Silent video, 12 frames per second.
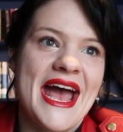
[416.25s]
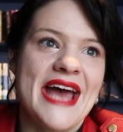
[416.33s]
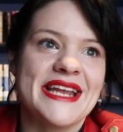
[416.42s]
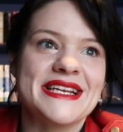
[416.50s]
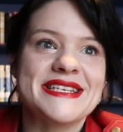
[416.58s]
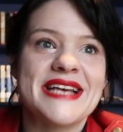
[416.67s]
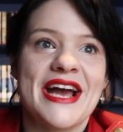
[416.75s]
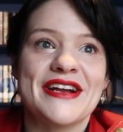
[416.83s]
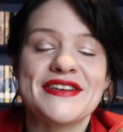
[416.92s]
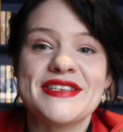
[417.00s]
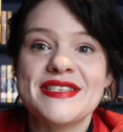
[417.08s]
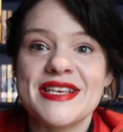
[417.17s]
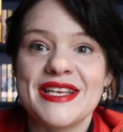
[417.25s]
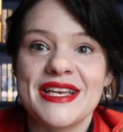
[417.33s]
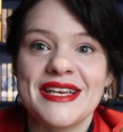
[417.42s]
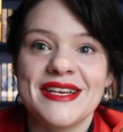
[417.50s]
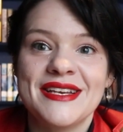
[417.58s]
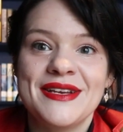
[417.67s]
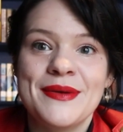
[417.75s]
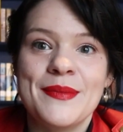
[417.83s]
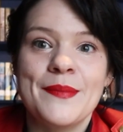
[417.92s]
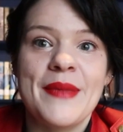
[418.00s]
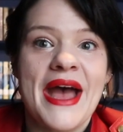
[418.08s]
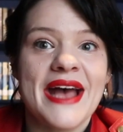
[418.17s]
and an entire city
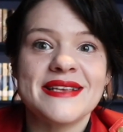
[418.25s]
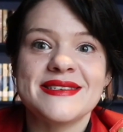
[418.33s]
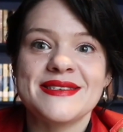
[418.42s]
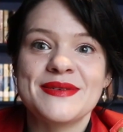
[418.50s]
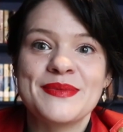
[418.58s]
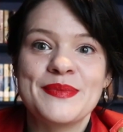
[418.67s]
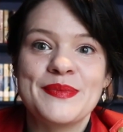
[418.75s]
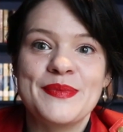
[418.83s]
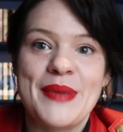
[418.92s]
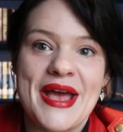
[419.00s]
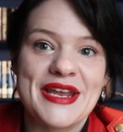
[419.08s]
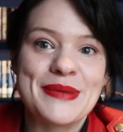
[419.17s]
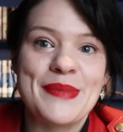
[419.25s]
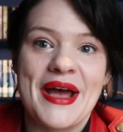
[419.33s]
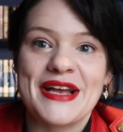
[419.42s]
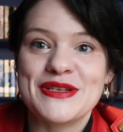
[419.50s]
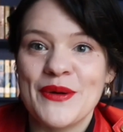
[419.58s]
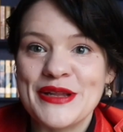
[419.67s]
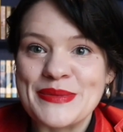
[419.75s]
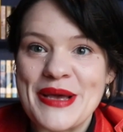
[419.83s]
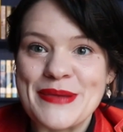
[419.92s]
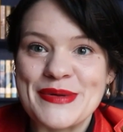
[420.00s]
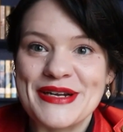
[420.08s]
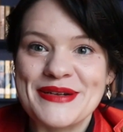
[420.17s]
mass panic buying toilet
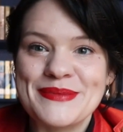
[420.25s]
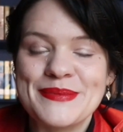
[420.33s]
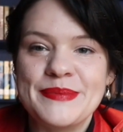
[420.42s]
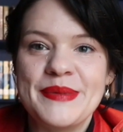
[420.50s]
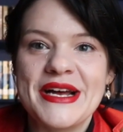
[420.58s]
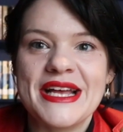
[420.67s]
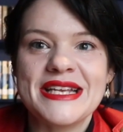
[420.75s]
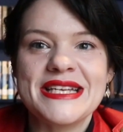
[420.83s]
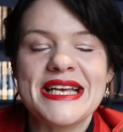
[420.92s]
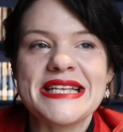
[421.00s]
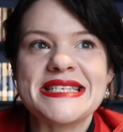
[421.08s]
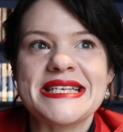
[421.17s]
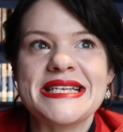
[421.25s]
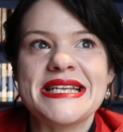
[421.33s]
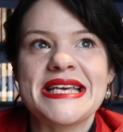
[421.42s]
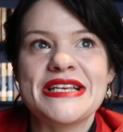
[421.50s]
paper. But it's an